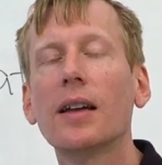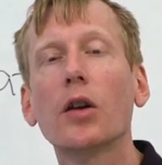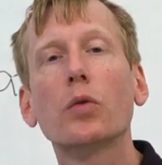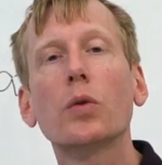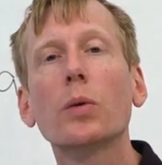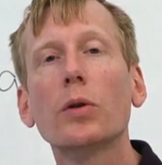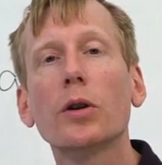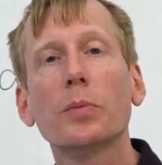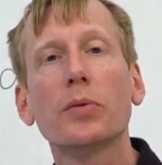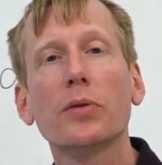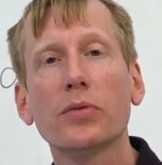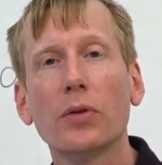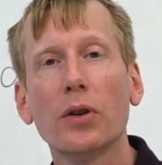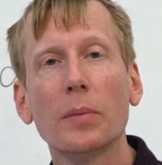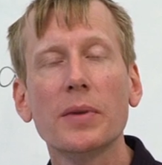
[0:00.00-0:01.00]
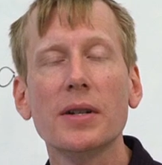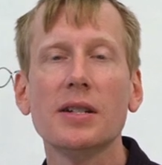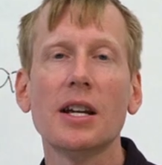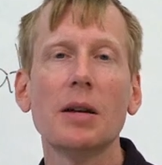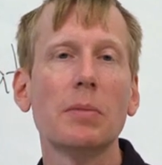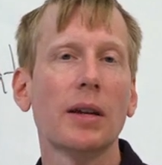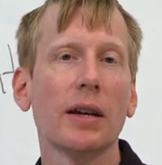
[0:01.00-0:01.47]
If we were to perform the
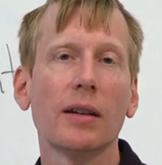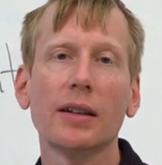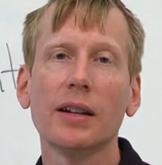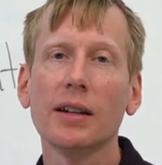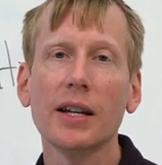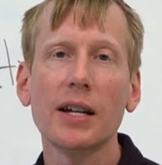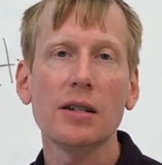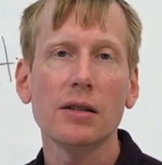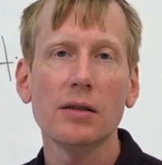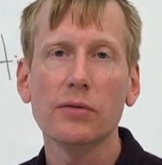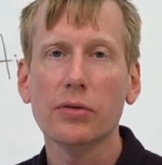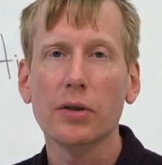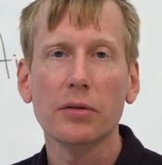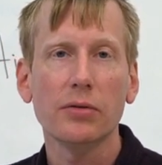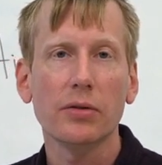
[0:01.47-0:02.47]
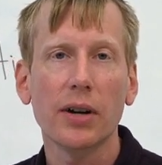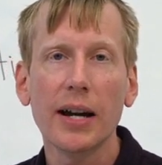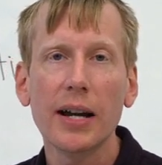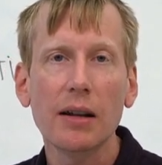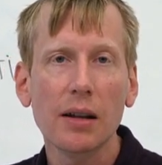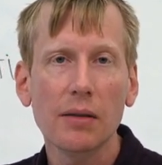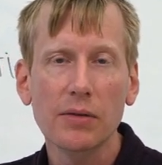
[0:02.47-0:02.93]
same calculation for a
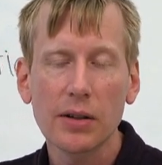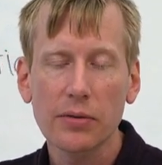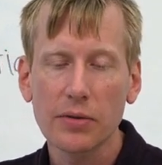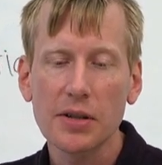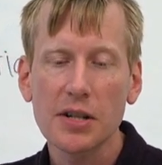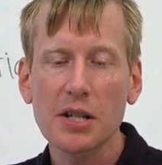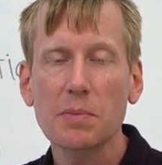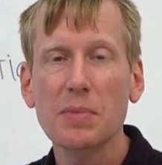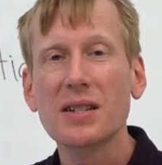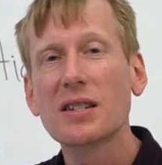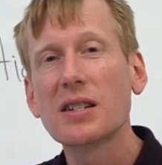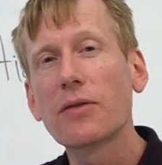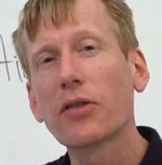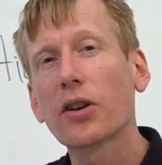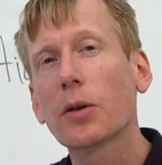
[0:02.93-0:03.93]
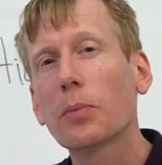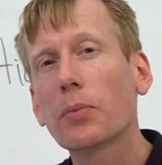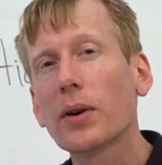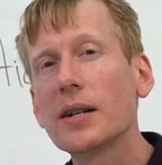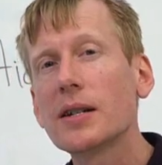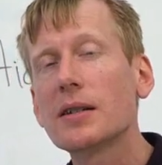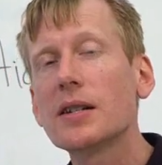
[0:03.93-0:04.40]
variety of different specific
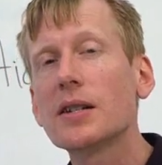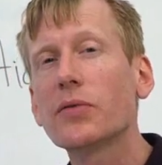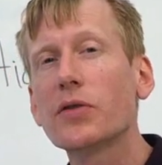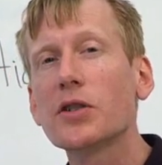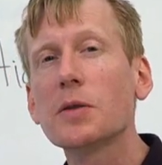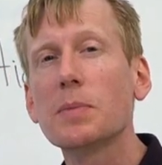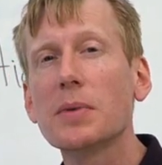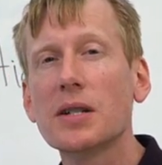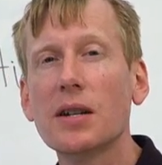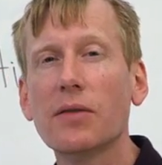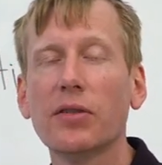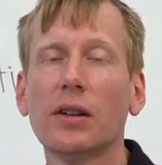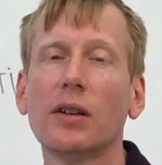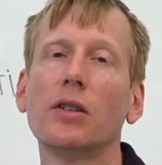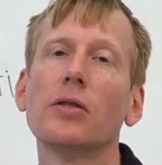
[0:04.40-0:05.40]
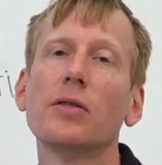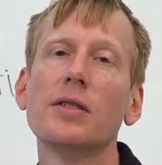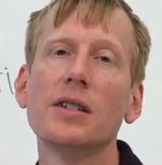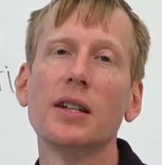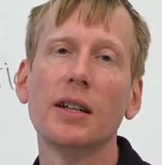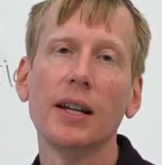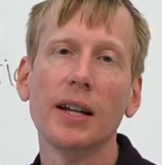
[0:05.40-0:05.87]
prices for specific
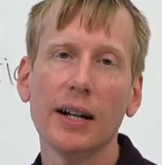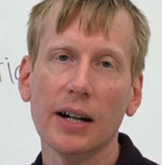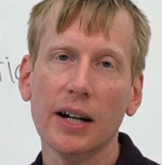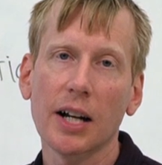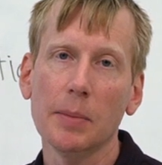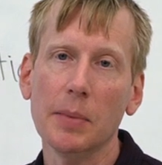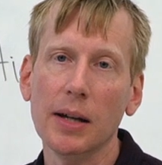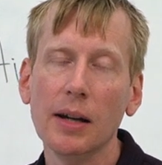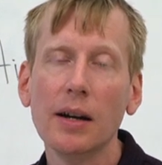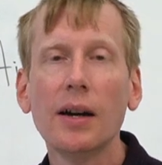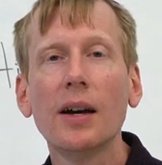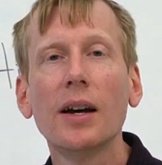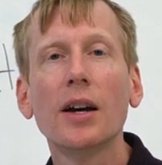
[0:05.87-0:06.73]
goods in the economy,